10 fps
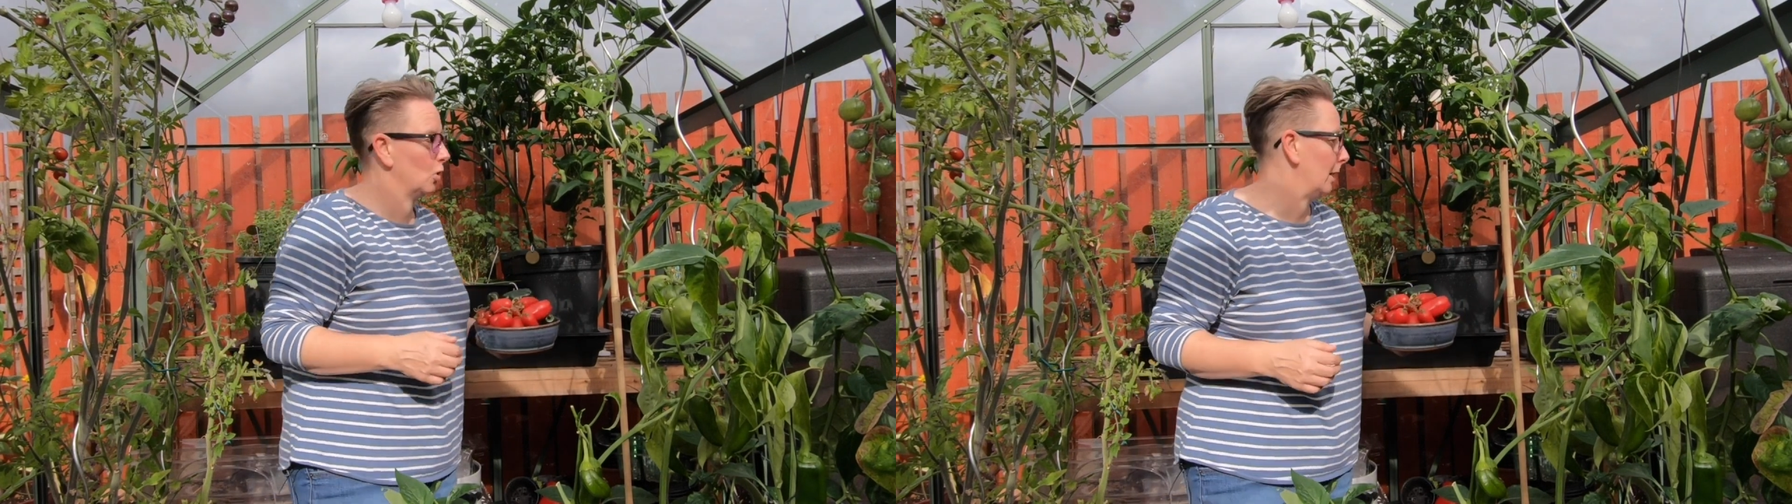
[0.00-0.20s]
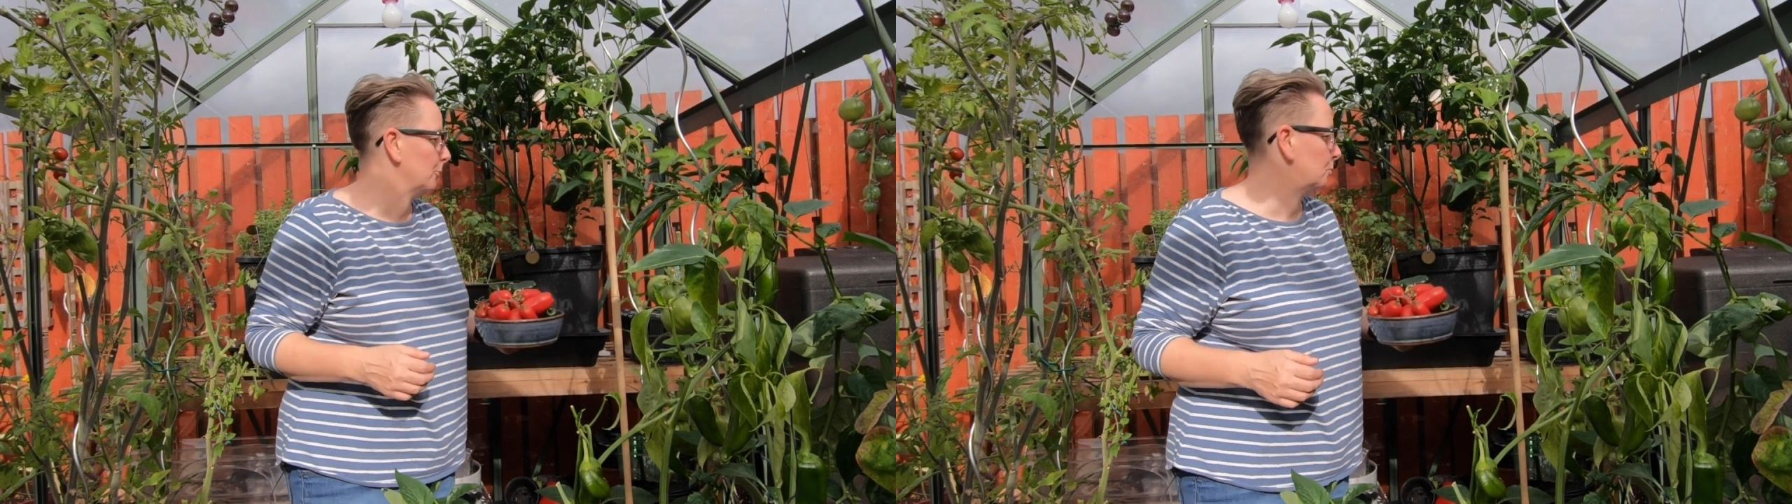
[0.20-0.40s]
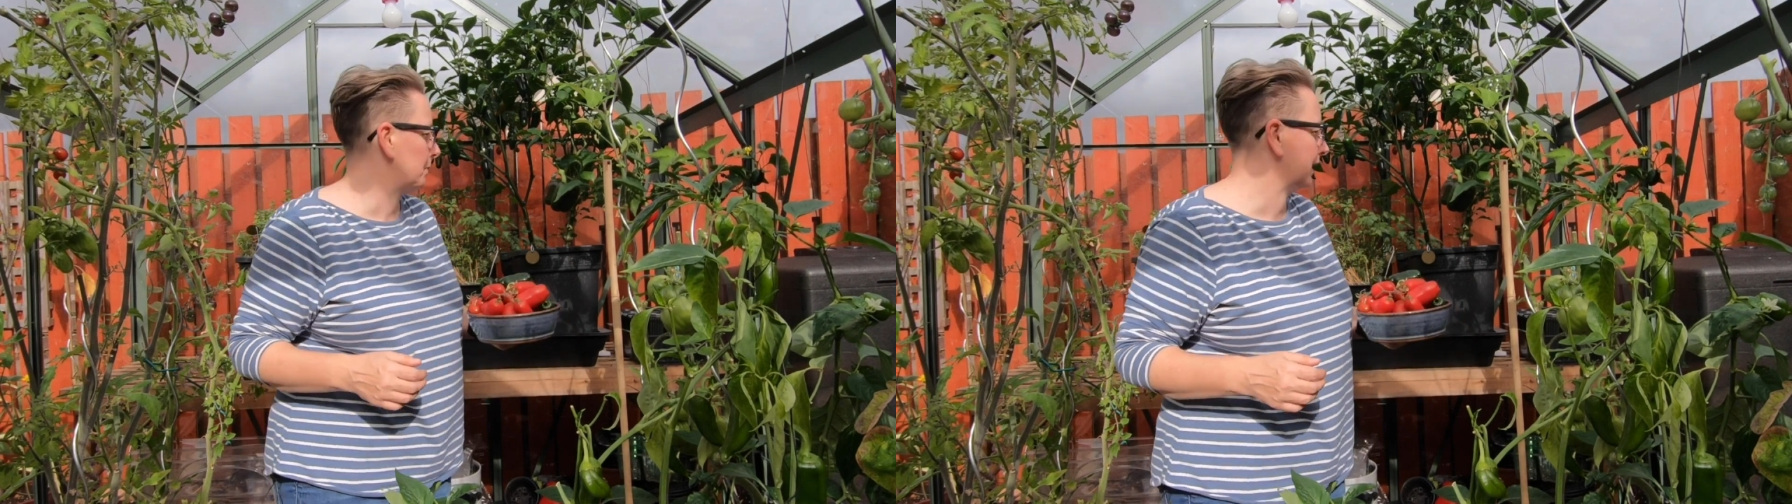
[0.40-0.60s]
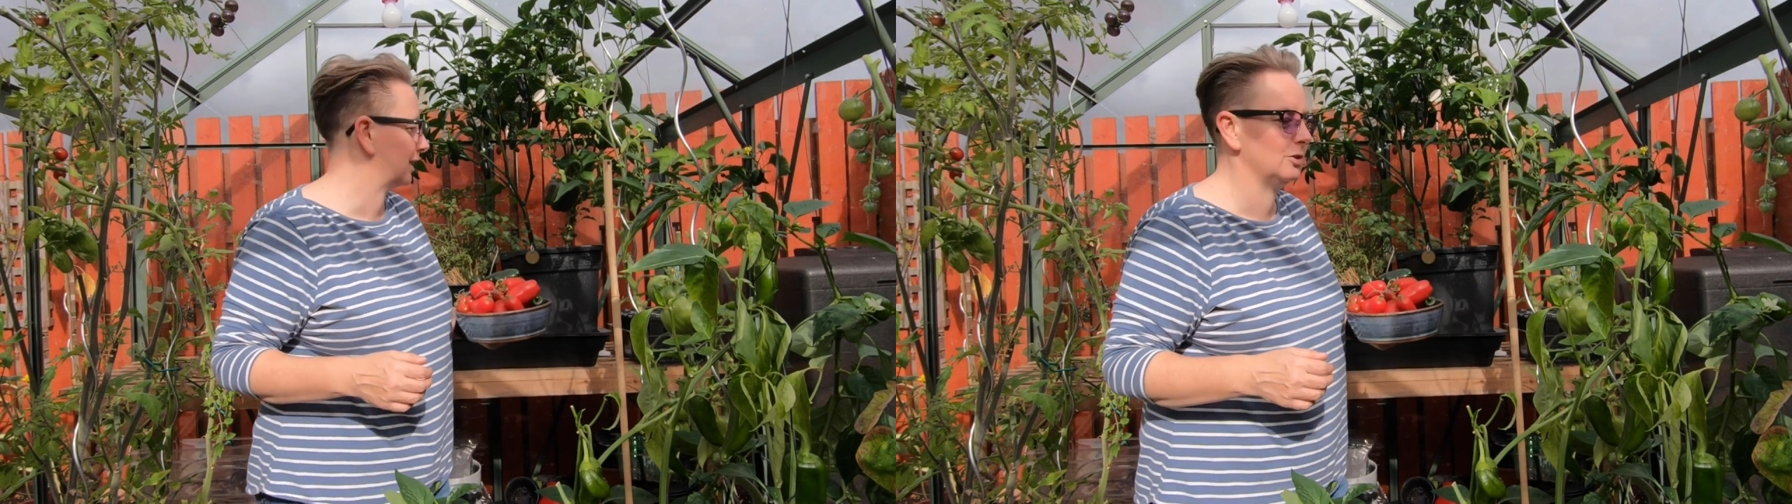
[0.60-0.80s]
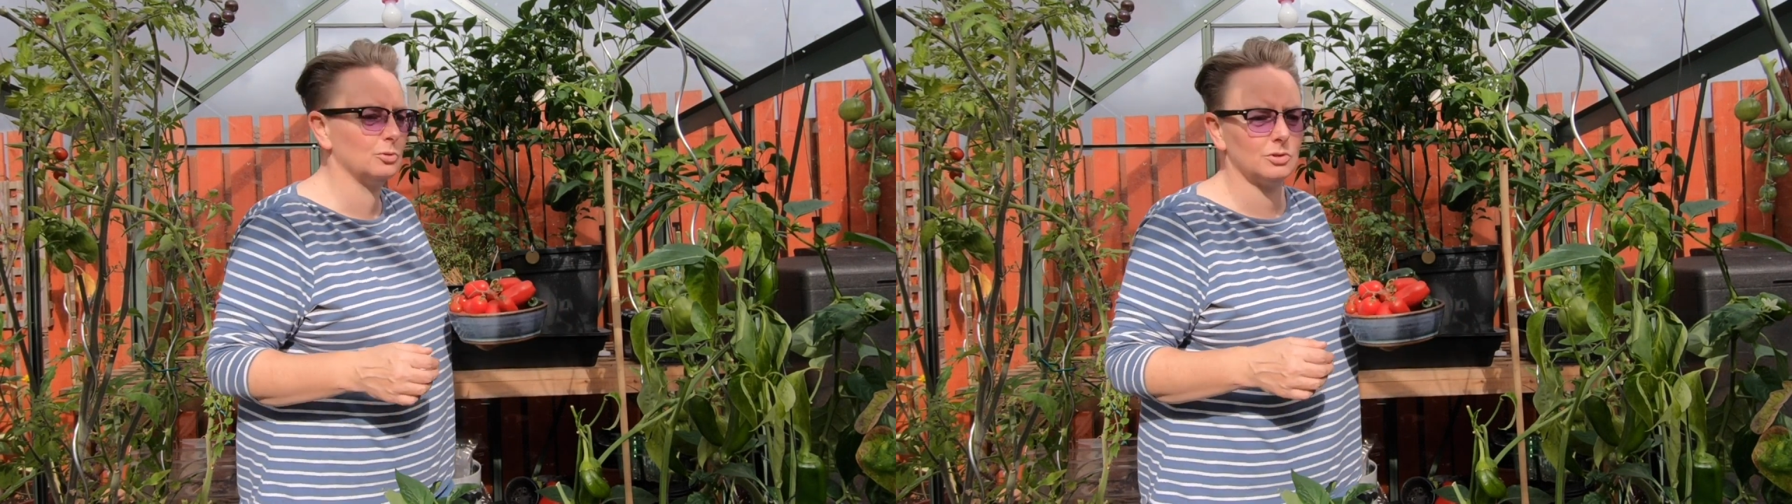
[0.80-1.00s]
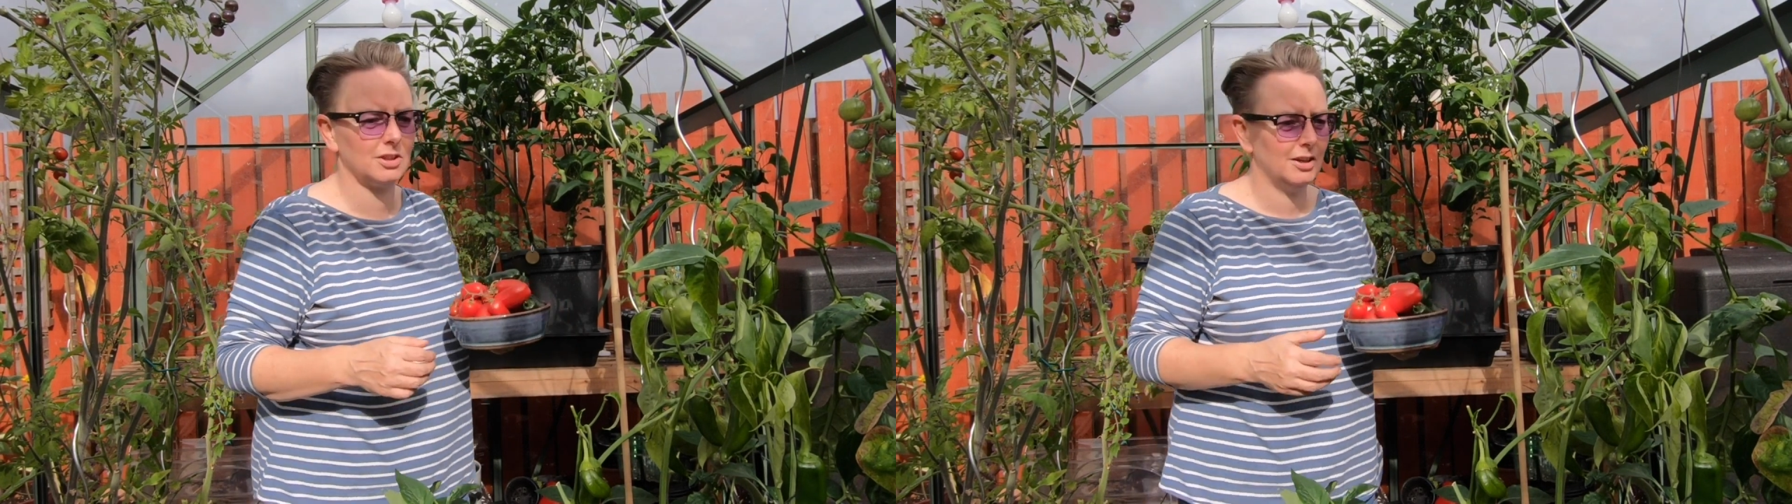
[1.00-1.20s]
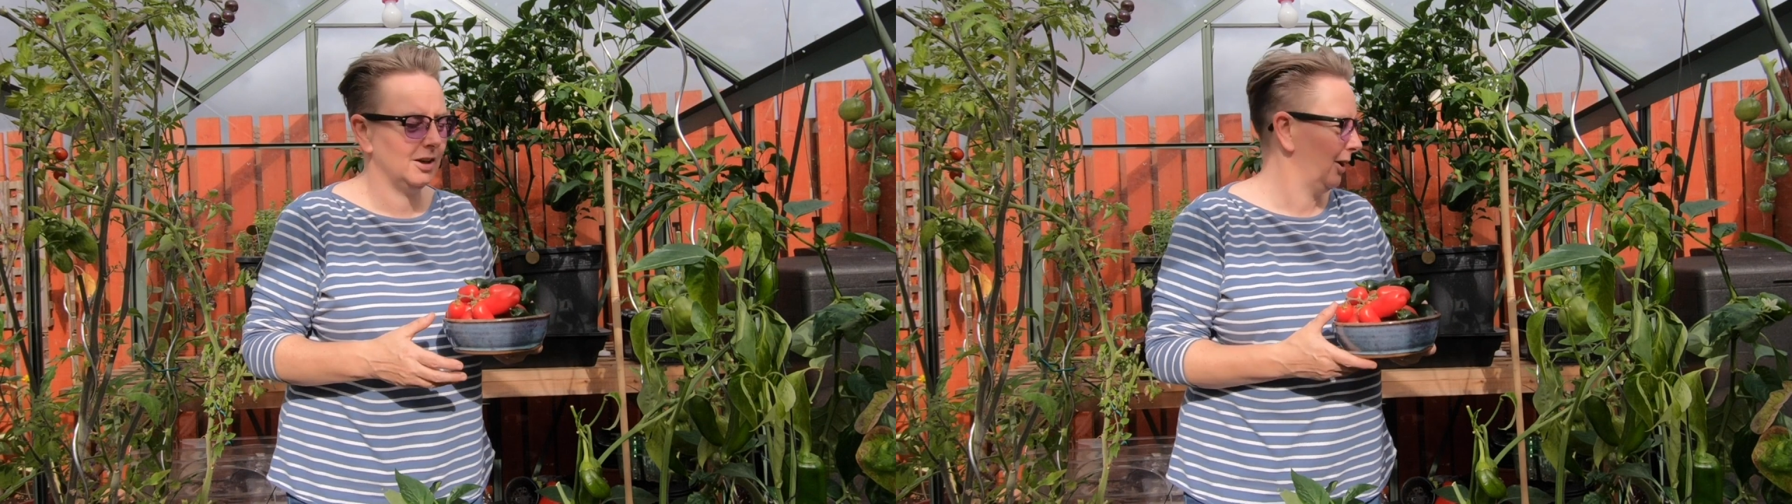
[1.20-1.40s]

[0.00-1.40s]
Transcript: So I'm going back indoors.